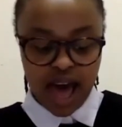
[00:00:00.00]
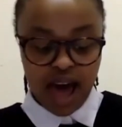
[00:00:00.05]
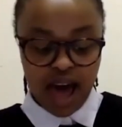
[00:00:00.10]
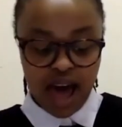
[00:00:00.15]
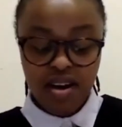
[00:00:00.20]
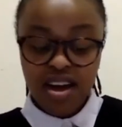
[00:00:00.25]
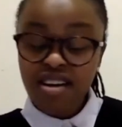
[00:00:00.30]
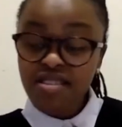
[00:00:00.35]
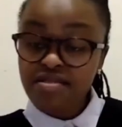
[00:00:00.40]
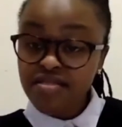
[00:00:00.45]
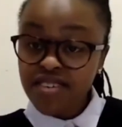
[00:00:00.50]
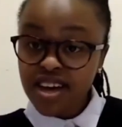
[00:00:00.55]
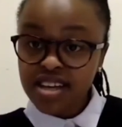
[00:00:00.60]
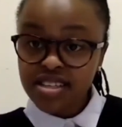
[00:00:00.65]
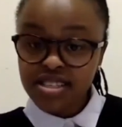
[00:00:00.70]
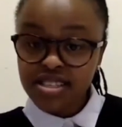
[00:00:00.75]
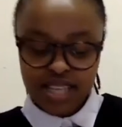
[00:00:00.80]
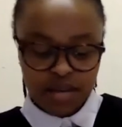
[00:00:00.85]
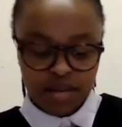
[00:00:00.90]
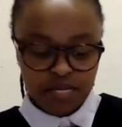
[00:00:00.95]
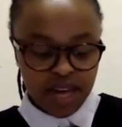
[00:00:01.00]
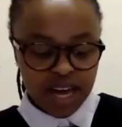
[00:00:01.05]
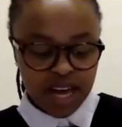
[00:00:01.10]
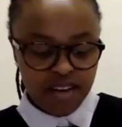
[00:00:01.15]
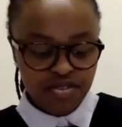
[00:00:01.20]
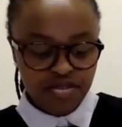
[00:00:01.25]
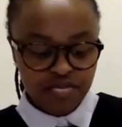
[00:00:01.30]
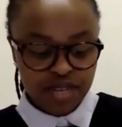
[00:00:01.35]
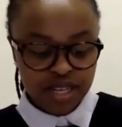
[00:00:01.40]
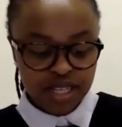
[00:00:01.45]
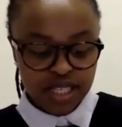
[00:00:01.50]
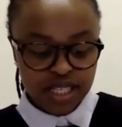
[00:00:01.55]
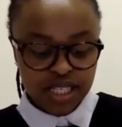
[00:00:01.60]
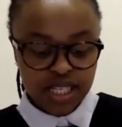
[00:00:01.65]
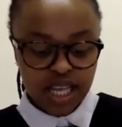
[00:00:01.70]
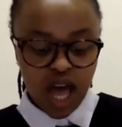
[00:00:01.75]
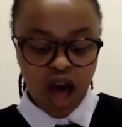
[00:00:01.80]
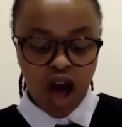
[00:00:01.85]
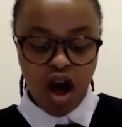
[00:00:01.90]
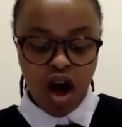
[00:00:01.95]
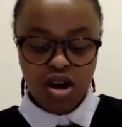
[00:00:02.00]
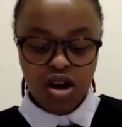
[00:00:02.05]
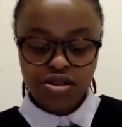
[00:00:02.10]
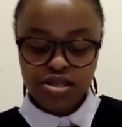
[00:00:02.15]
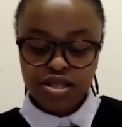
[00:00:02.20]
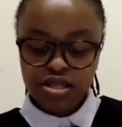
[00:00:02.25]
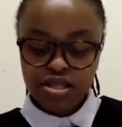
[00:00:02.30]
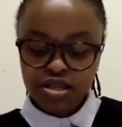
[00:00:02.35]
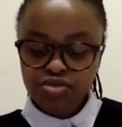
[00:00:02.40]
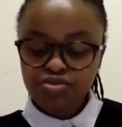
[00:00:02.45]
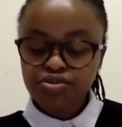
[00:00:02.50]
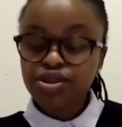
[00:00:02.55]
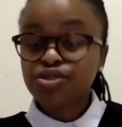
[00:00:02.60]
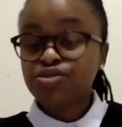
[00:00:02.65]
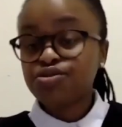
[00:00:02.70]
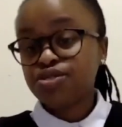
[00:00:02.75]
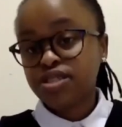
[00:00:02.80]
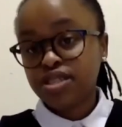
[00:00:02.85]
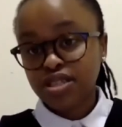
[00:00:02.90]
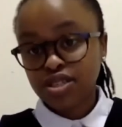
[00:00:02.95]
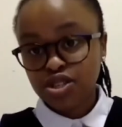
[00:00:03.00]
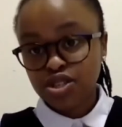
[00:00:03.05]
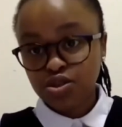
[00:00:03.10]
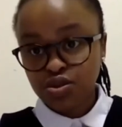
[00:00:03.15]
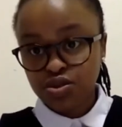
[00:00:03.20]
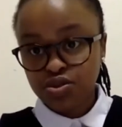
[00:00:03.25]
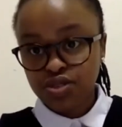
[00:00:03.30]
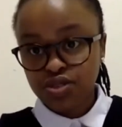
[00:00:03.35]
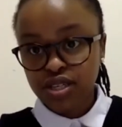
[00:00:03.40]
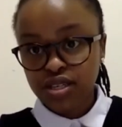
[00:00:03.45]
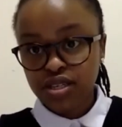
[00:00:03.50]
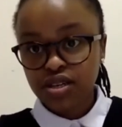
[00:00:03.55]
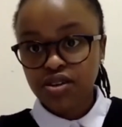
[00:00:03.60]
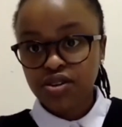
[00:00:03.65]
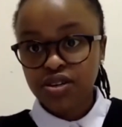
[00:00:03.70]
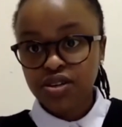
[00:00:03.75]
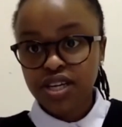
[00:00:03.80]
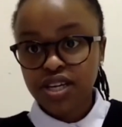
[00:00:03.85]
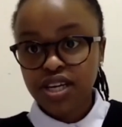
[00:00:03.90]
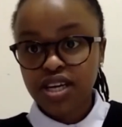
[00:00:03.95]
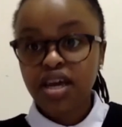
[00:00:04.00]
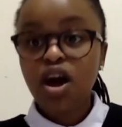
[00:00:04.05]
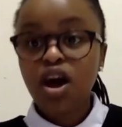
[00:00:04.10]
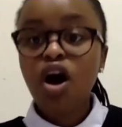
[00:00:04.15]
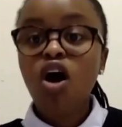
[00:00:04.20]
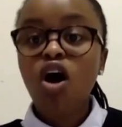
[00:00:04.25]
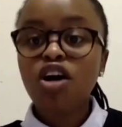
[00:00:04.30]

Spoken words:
However, some governments are still recruiting children, okay?